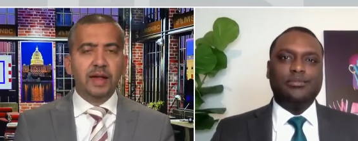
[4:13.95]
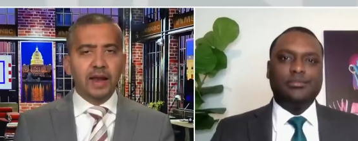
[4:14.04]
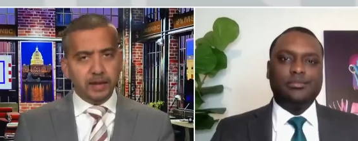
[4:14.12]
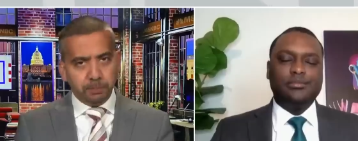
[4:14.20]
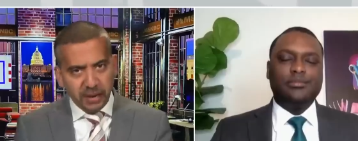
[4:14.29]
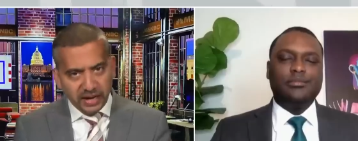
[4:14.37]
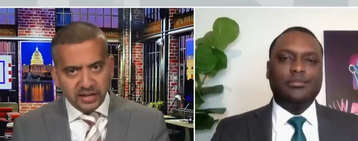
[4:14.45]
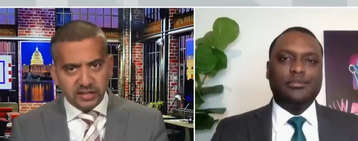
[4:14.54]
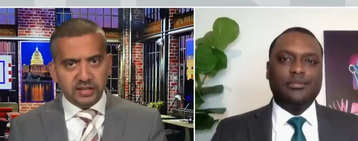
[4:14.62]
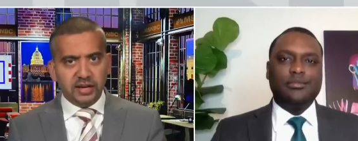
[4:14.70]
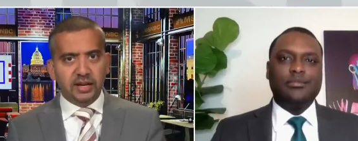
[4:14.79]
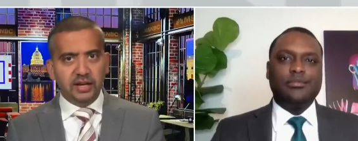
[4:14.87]
Speaker 1: like paid
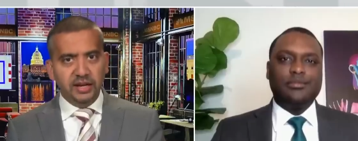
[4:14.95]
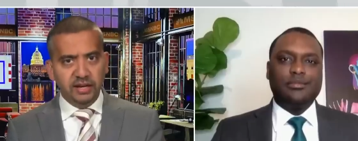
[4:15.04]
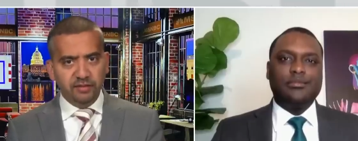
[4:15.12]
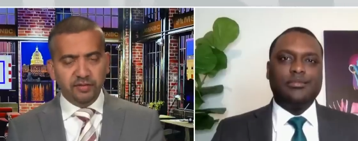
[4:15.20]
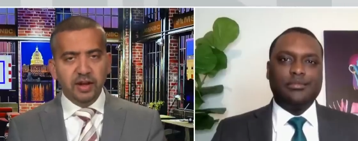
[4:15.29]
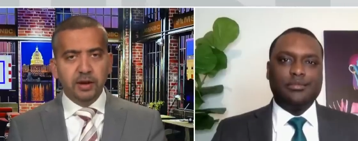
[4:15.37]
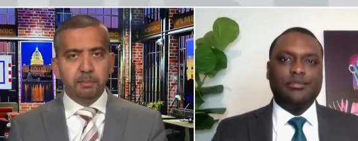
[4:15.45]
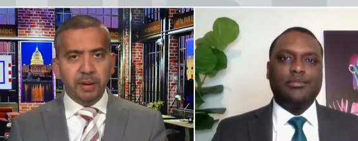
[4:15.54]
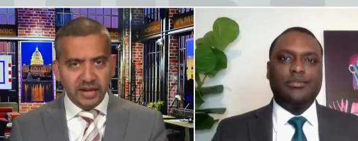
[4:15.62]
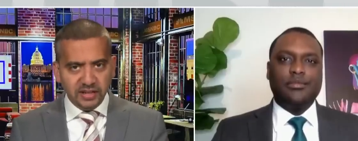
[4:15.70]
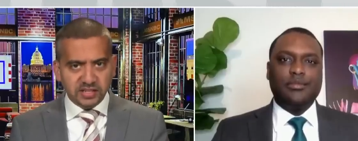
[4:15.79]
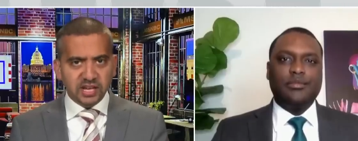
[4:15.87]
sick leave,
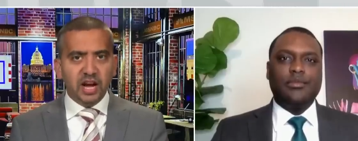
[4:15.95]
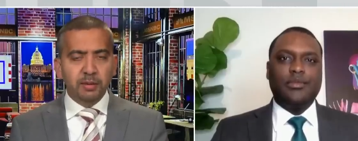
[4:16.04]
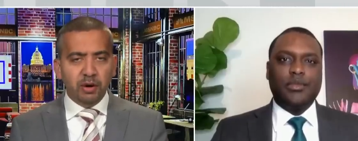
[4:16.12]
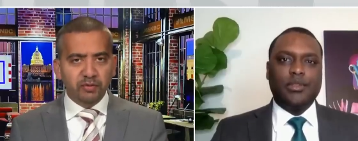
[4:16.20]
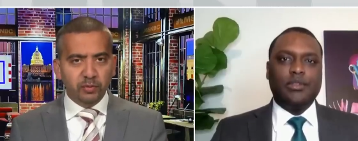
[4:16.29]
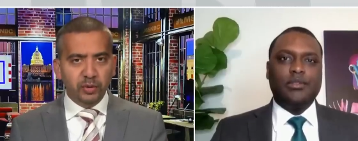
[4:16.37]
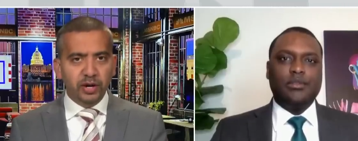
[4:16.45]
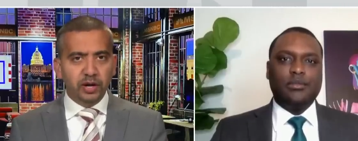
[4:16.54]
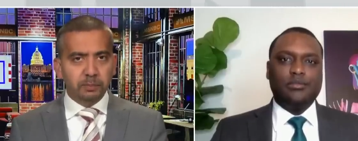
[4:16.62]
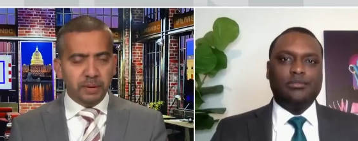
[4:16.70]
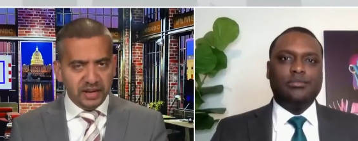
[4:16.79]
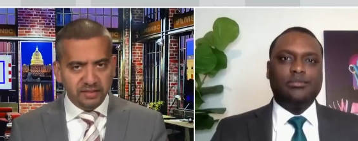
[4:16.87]
paid time off
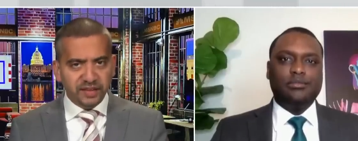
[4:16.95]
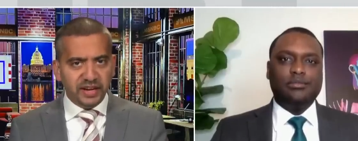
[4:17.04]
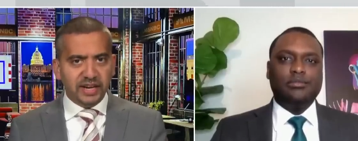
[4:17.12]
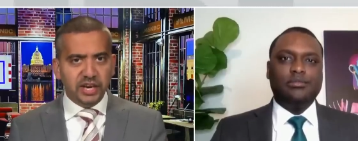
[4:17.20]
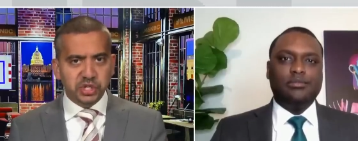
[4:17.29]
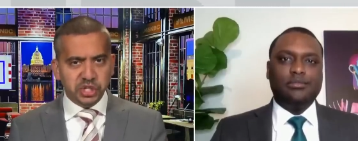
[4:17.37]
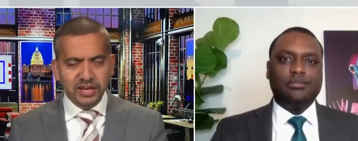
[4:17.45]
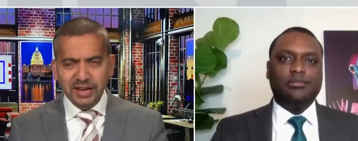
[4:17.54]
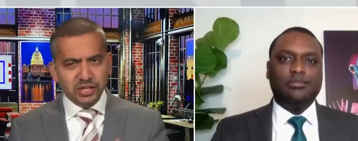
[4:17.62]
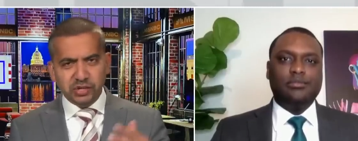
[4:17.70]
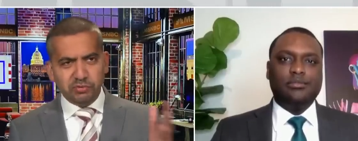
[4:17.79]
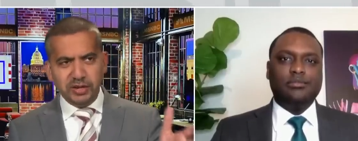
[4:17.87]
work, paid vacation.
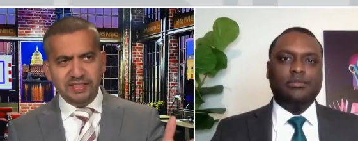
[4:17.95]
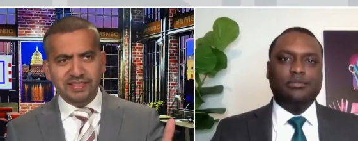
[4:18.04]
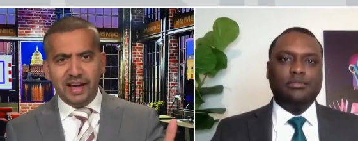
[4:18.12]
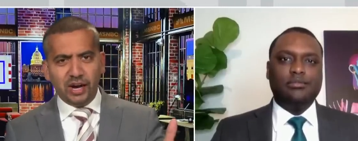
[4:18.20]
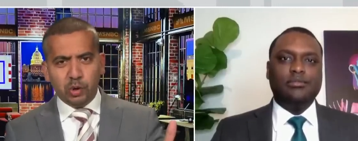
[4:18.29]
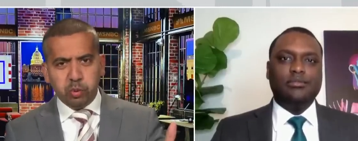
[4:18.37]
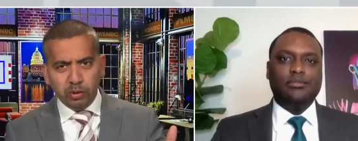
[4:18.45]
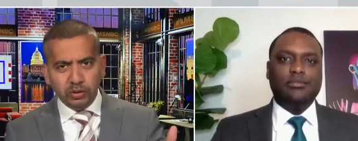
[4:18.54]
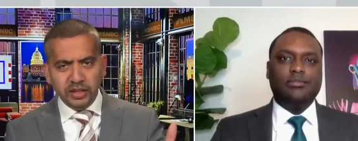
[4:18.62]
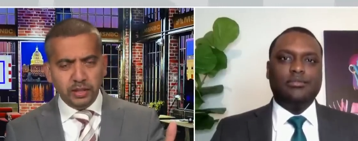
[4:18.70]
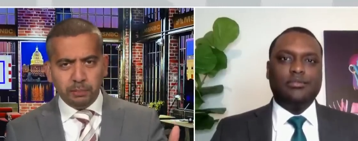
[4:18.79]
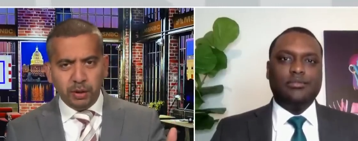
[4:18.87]
To read that
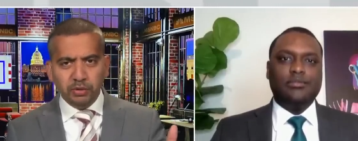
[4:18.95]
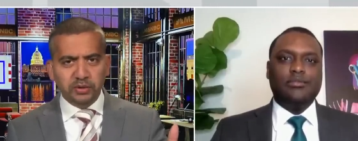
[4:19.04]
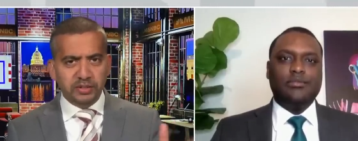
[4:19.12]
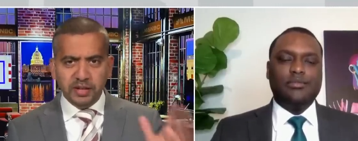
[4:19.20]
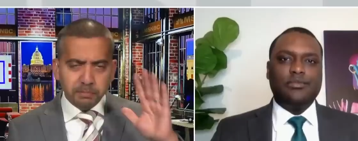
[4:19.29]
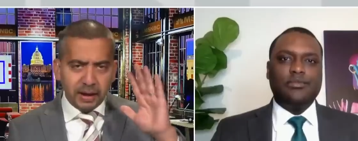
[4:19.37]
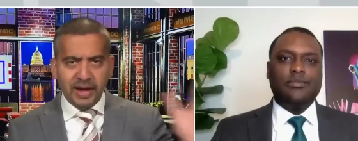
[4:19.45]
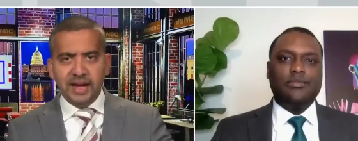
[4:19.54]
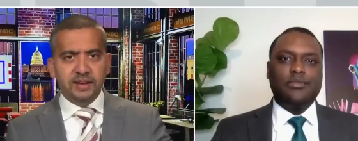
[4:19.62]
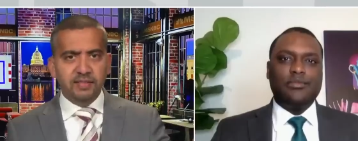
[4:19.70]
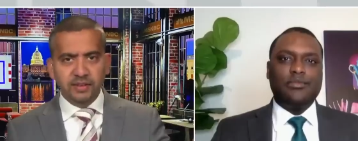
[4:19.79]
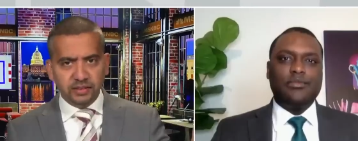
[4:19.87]
quote in the Post did my
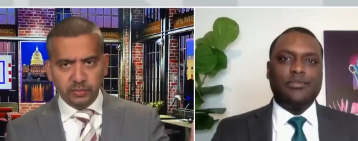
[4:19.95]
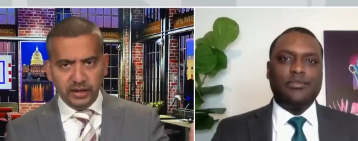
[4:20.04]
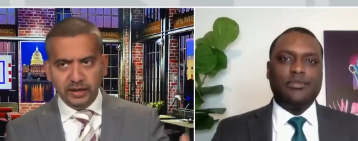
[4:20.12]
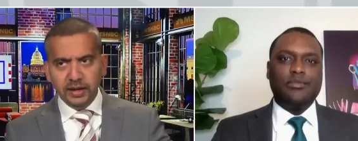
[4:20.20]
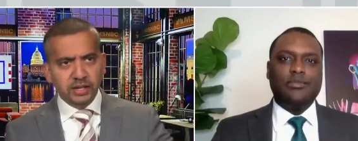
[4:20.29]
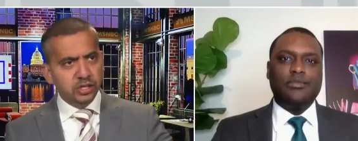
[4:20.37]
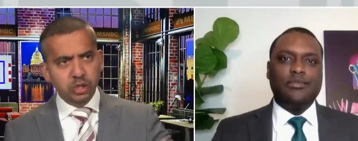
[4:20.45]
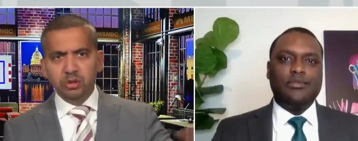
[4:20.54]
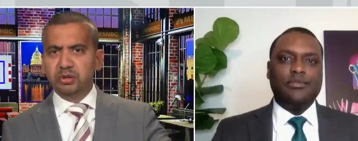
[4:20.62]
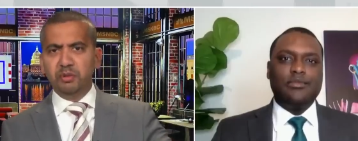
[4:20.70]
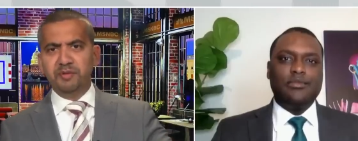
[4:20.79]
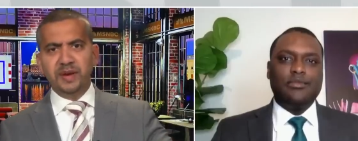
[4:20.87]
head in this week.
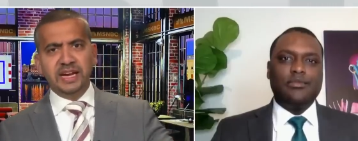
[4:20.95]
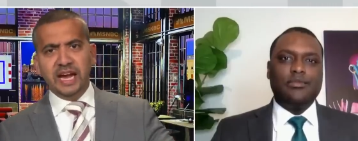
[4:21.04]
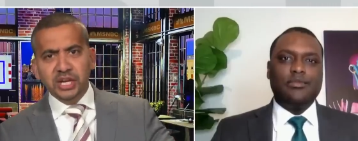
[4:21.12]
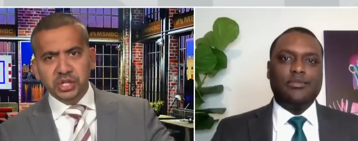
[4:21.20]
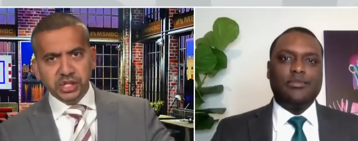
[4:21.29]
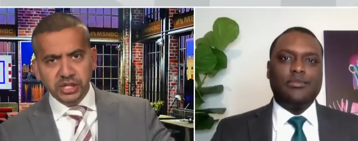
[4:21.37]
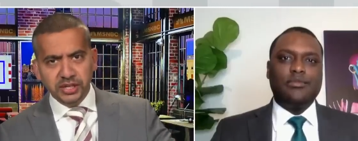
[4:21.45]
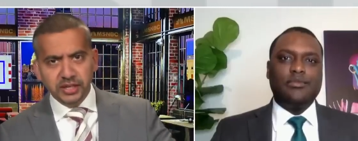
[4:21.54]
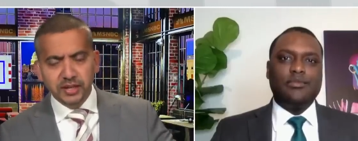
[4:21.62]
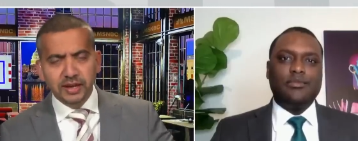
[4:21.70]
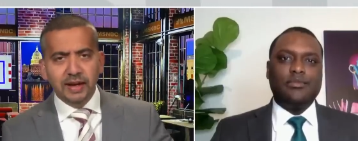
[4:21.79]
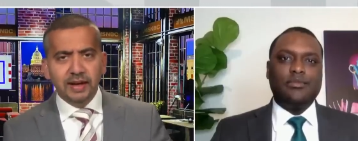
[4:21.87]
Use your vacation.
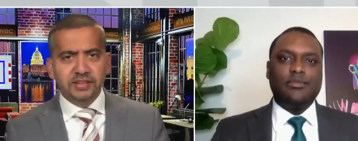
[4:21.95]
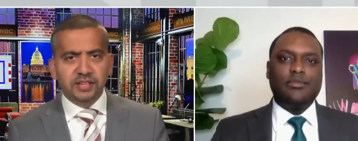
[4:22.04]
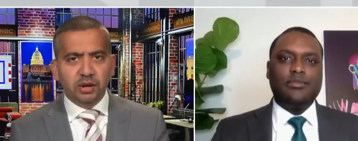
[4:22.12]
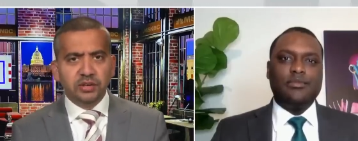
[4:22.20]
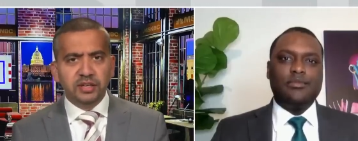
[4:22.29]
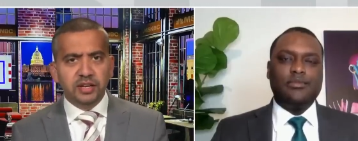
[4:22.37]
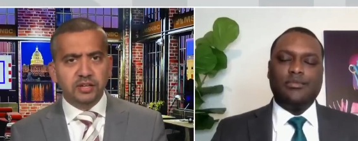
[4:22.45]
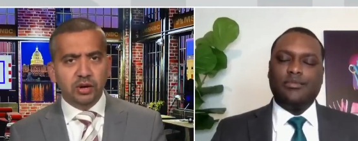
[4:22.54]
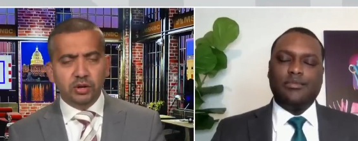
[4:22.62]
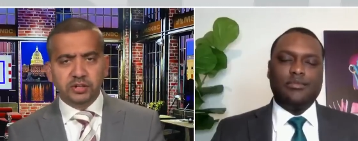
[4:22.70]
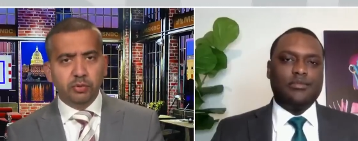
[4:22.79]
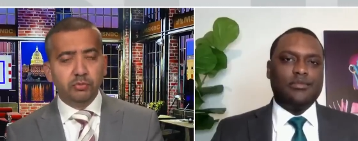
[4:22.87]
Uh, to go see a
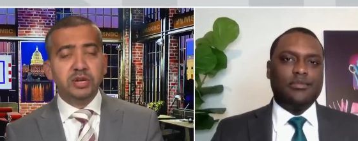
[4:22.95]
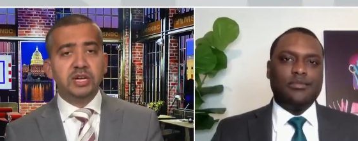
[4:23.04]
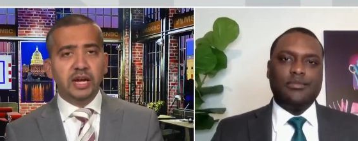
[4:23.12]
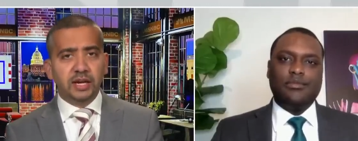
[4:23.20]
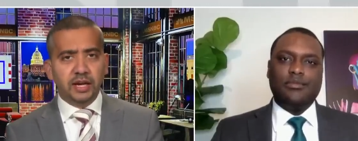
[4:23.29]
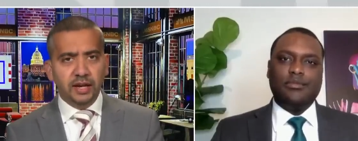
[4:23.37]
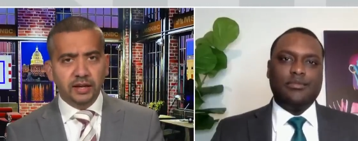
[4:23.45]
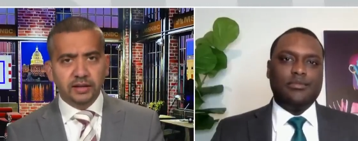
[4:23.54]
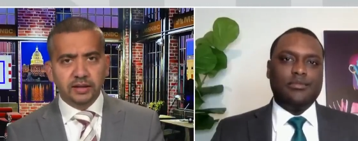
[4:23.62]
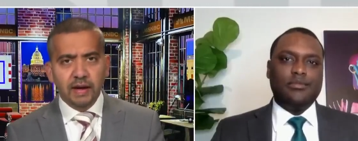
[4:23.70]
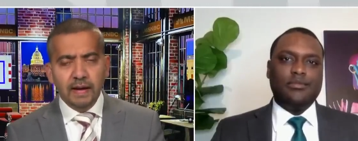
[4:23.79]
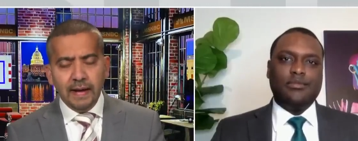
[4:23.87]
doctor.
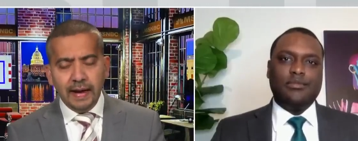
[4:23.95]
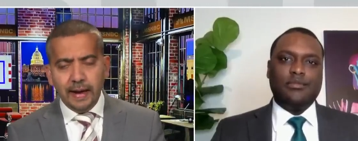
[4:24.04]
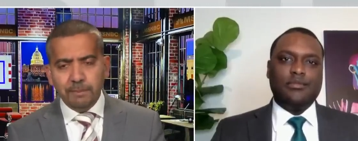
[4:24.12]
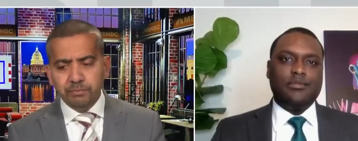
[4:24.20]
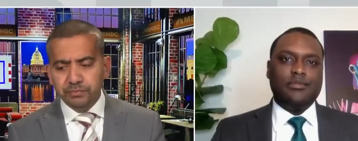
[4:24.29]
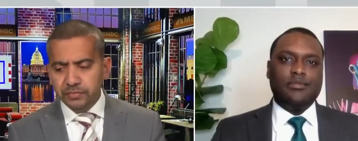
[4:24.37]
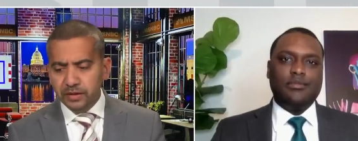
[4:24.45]
Ridiculous. Um,